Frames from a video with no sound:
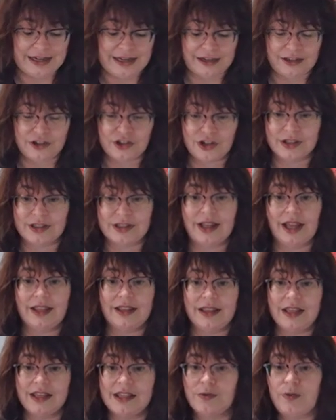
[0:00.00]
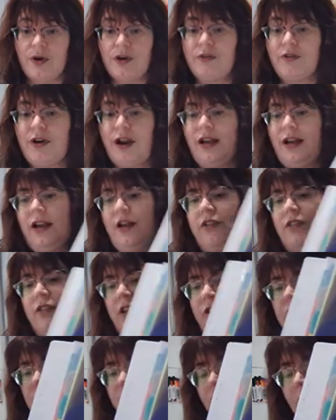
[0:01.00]
just like this one right here. There's
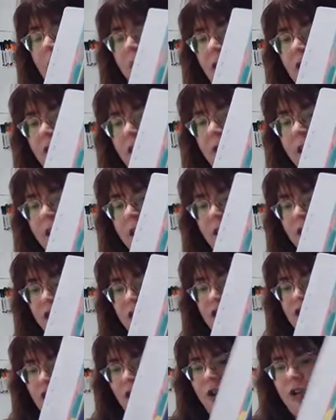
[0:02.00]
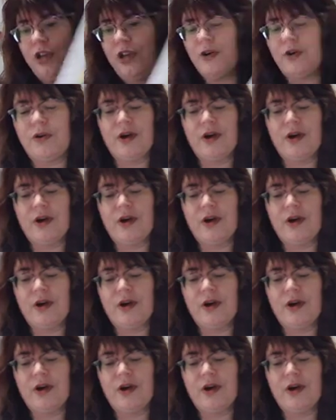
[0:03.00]
a pattern in here to show you.